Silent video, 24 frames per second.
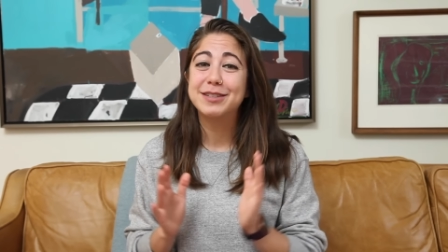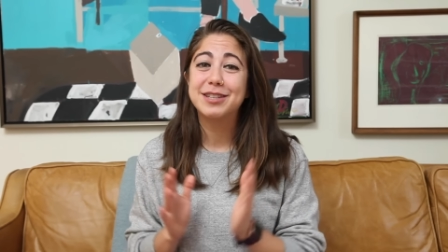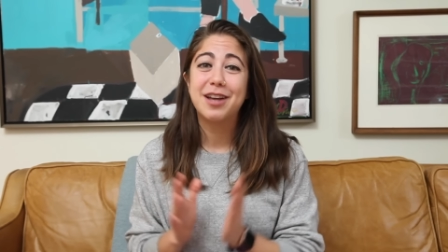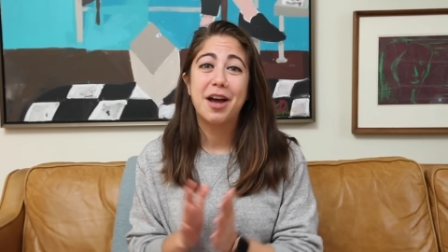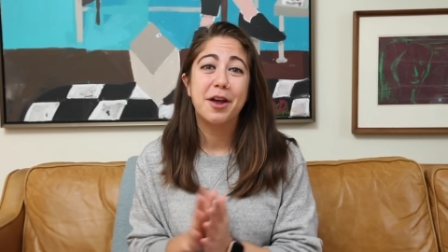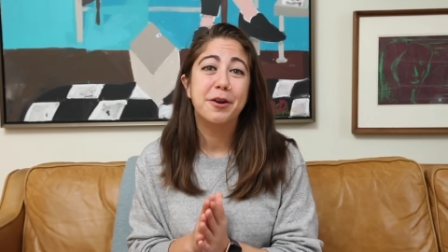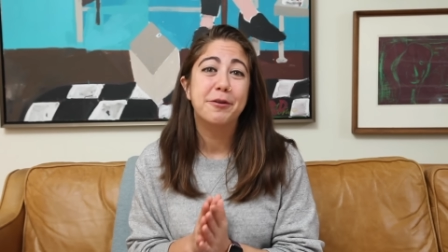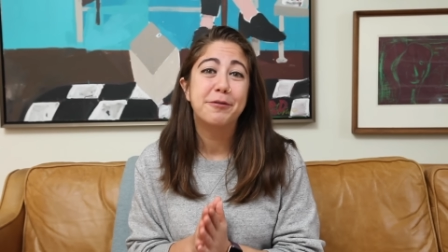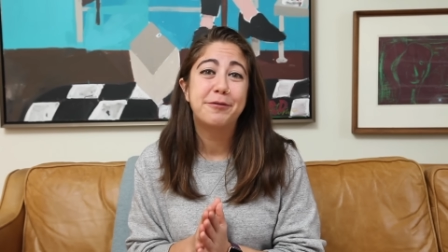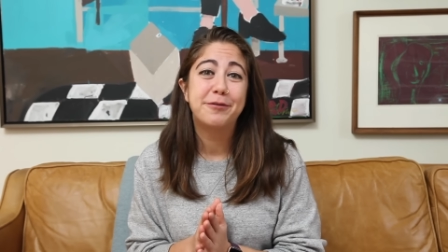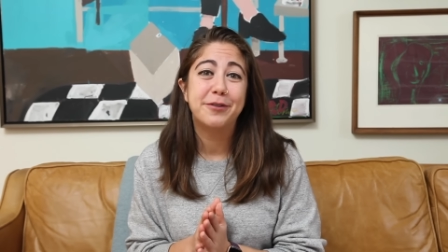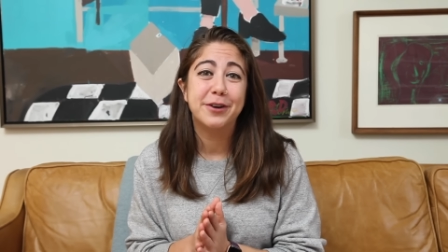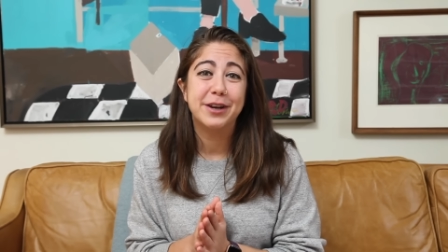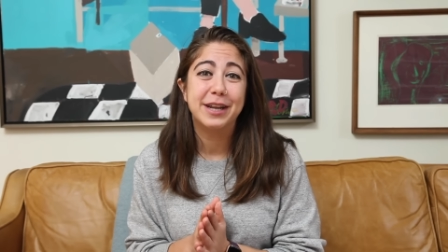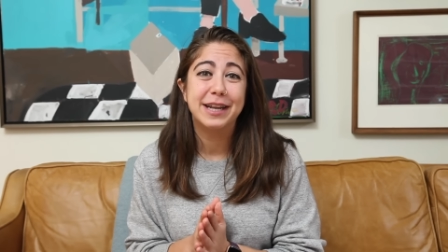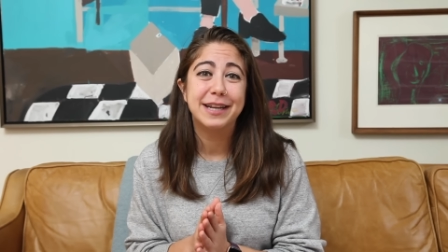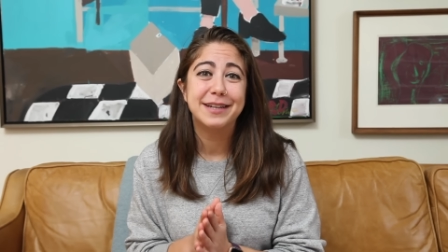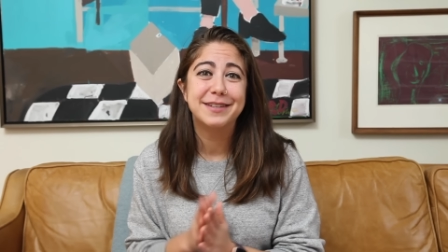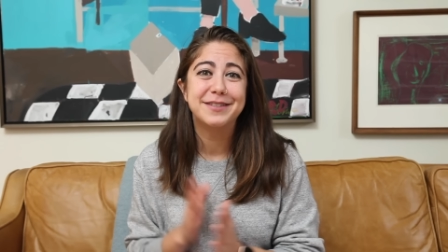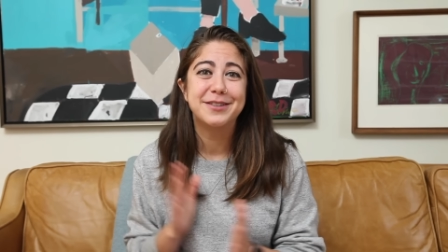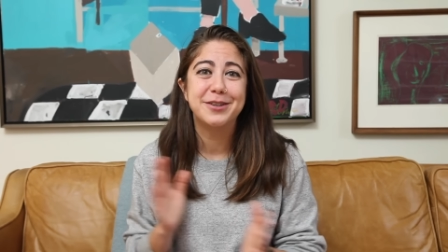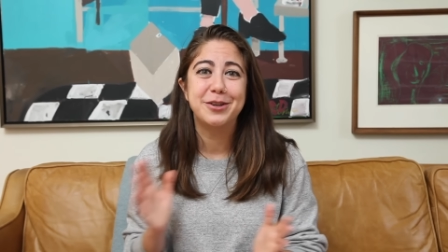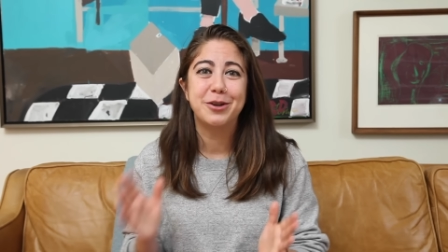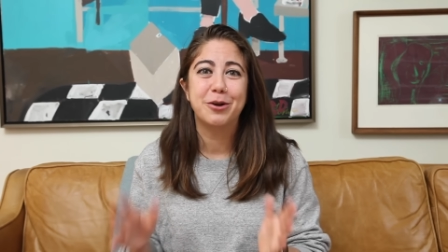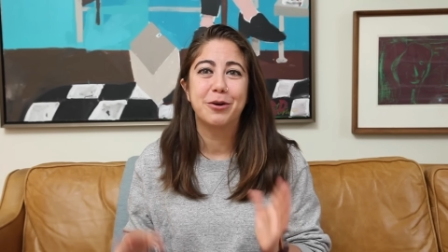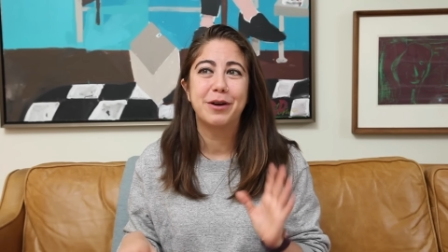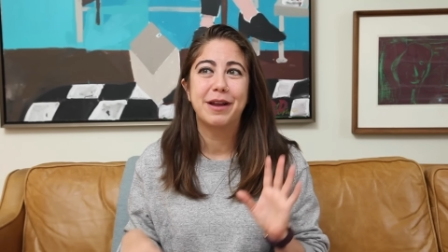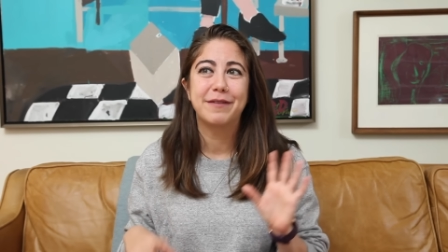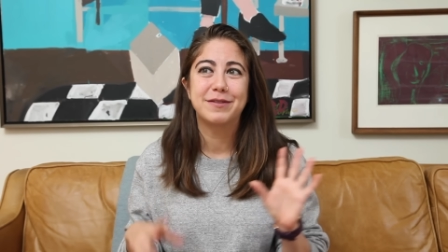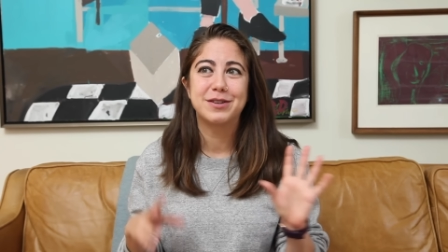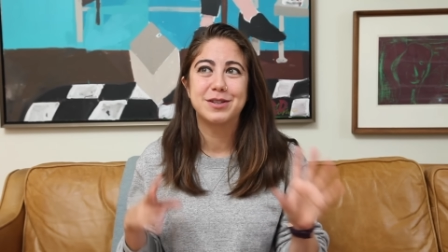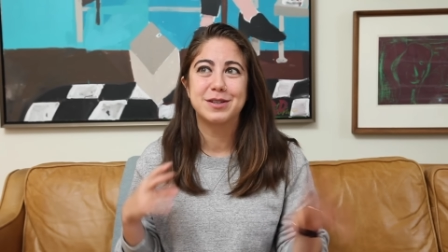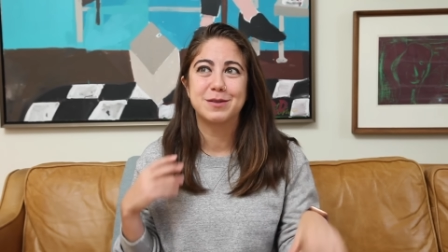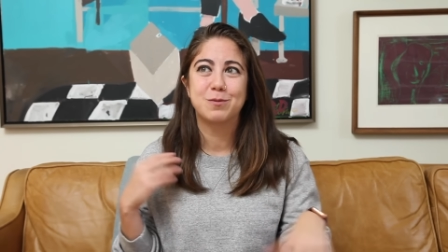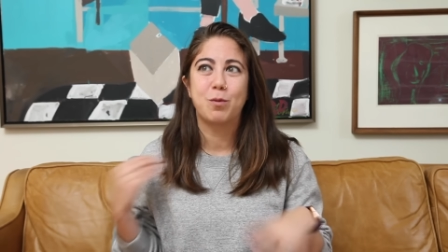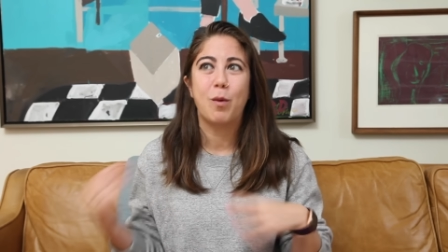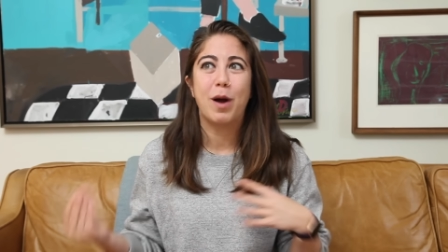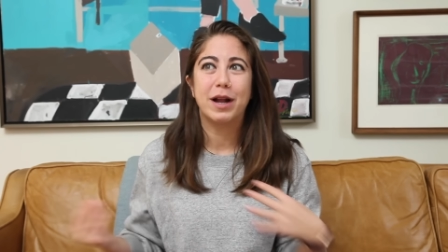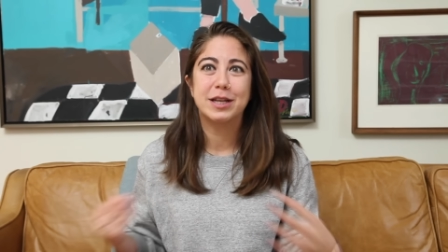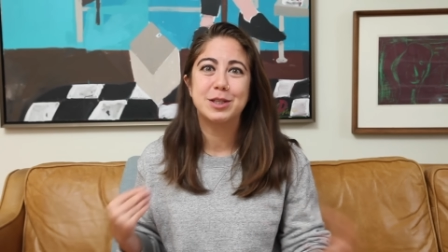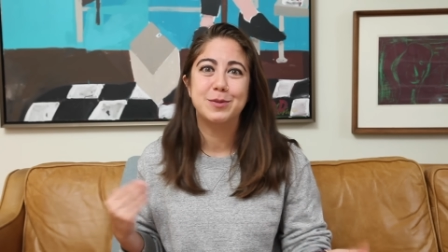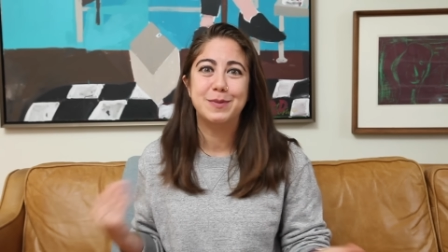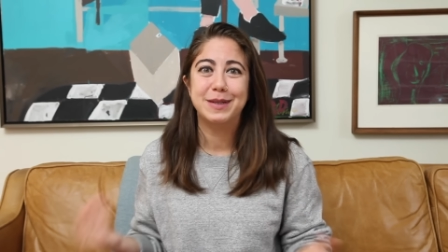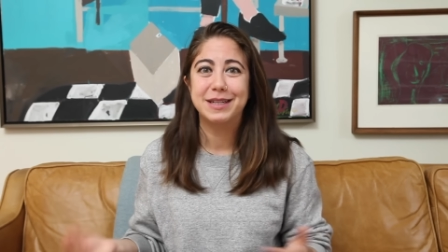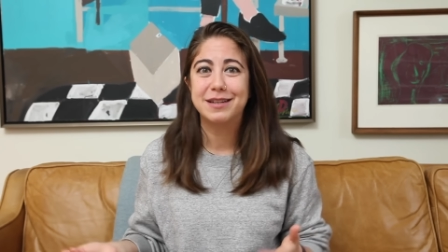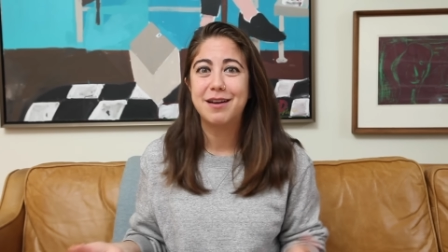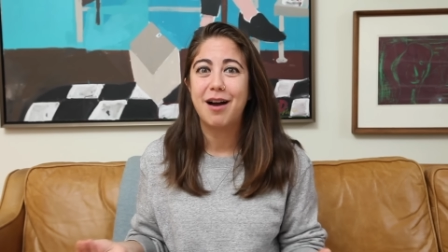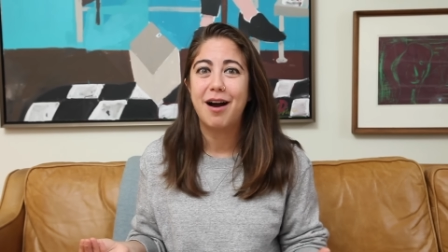ton of footage so you don't have to just
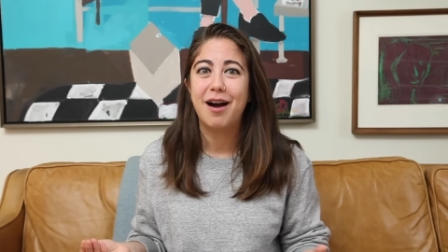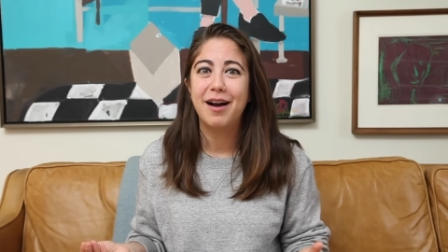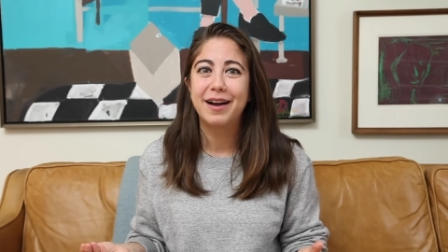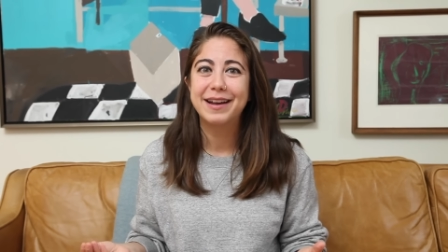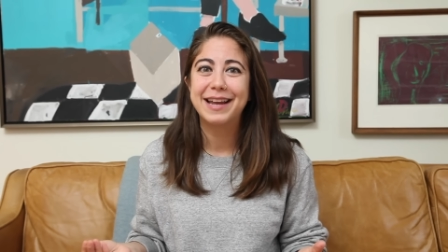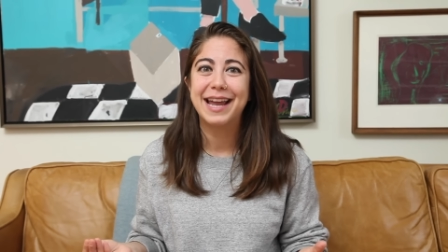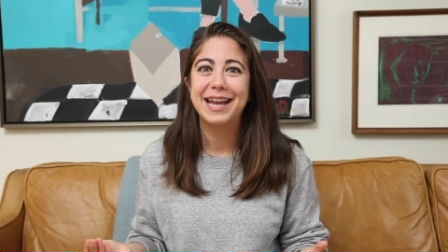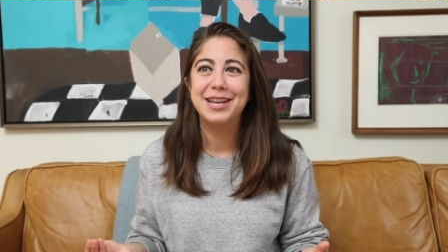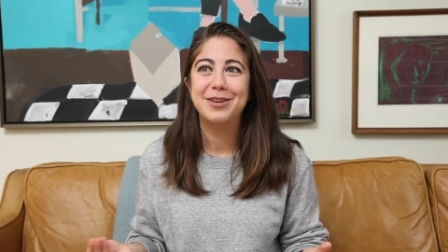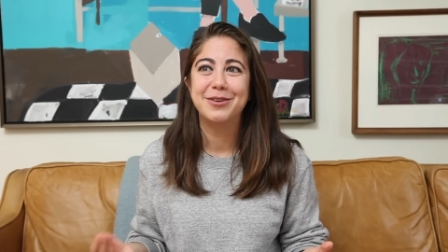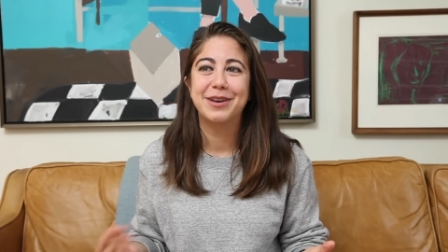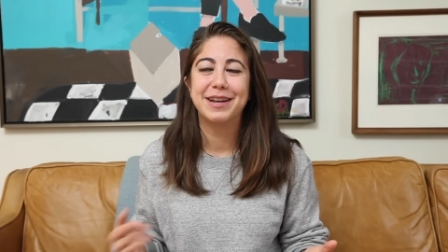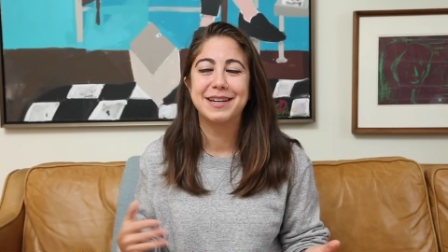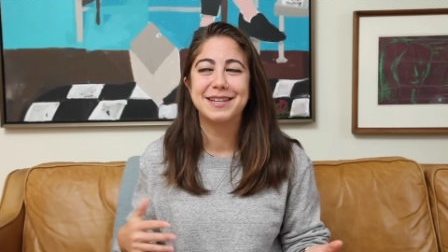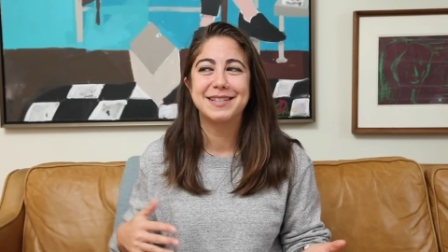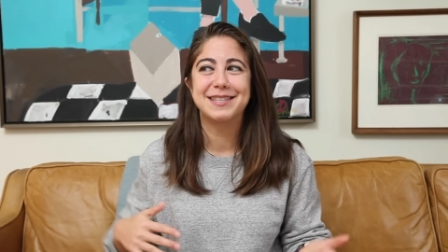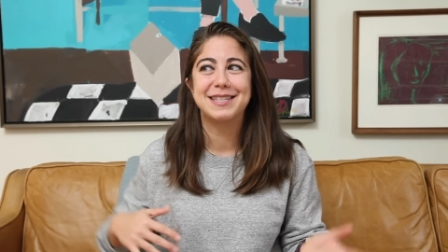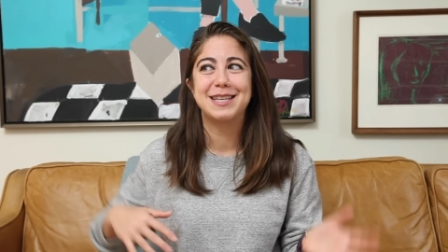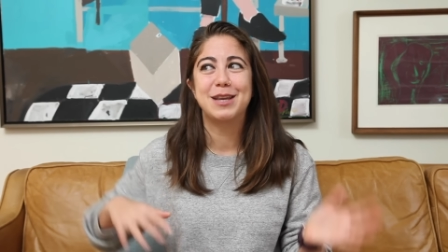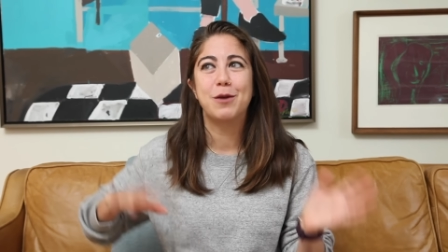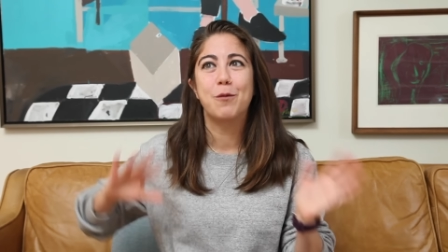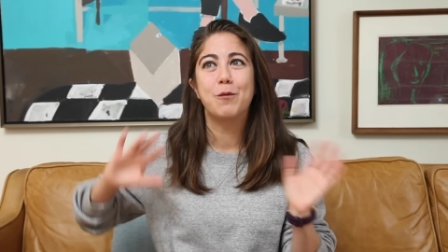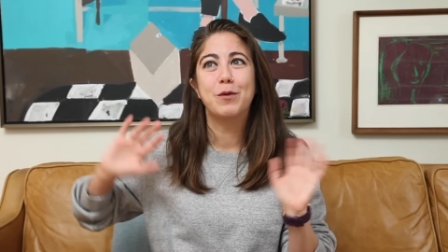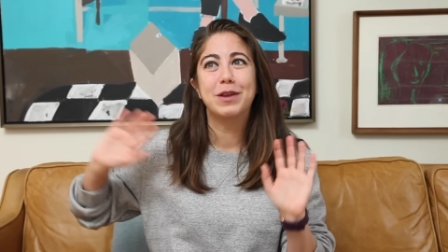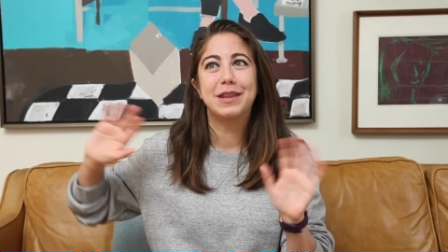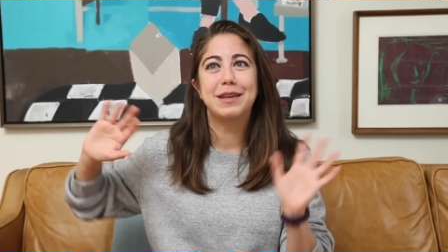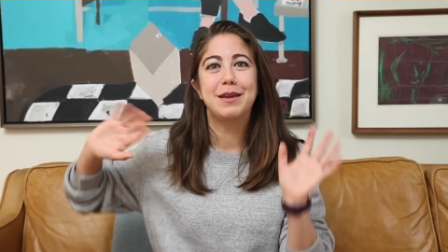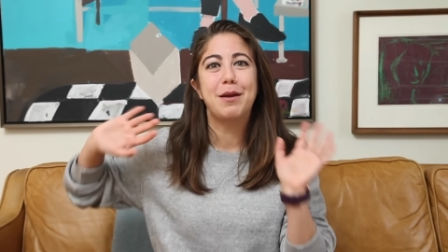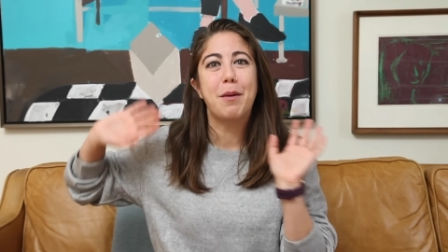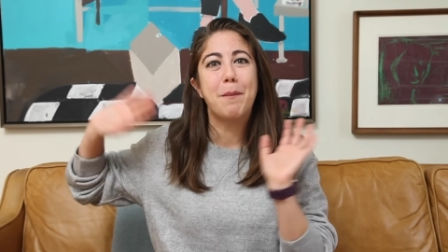watch me talk and you get to see really